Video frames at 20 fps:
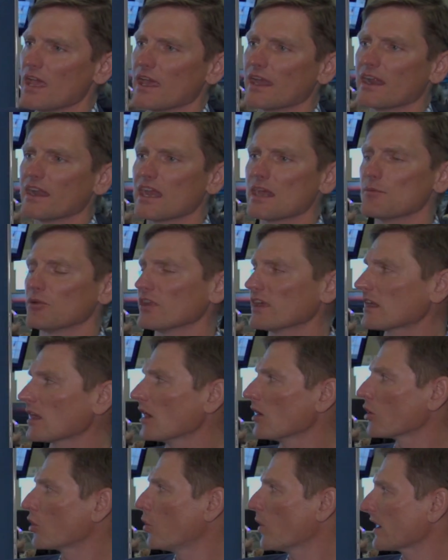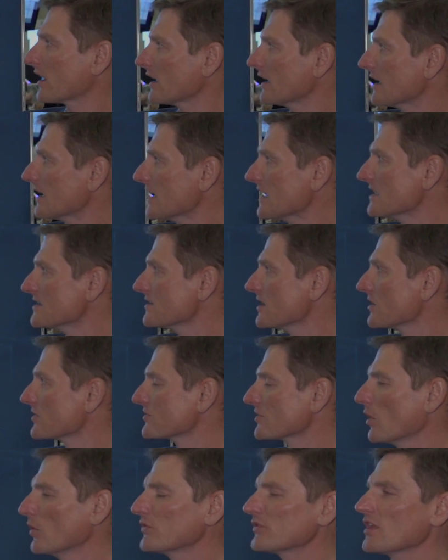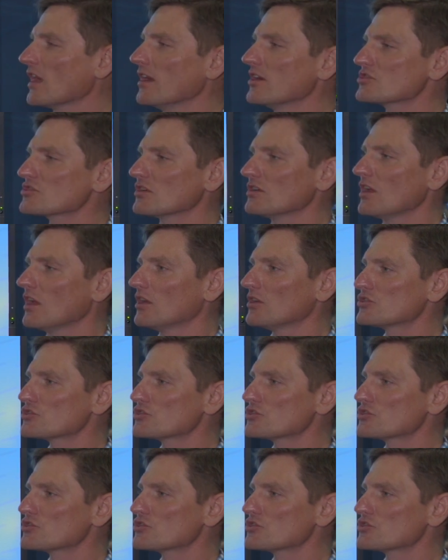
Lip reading: and enabling a quick and easy association